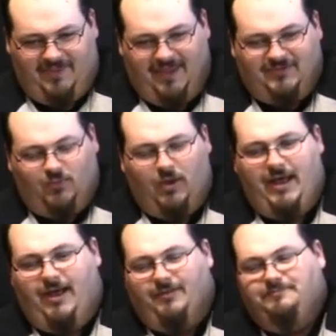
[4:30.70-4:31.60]
as
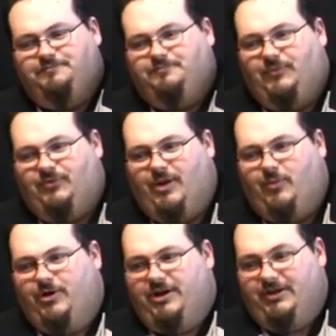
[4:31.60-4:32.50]
well, so I'm
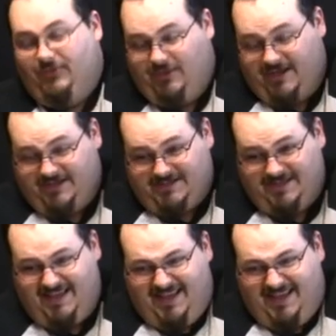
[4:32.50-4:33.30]
going to do this